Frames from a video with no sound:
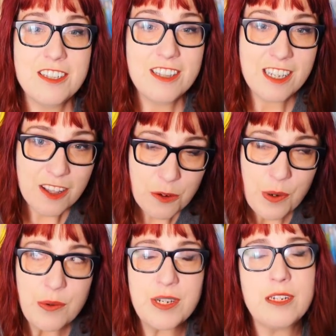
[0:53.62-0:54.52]
The other
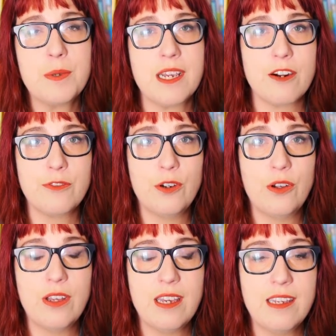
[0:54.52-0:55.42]
way we need to be
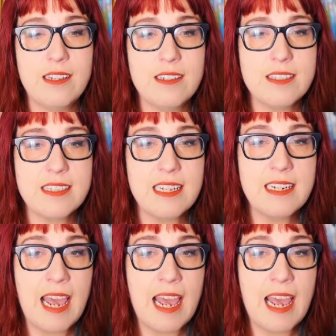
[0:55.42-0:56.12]
careful is in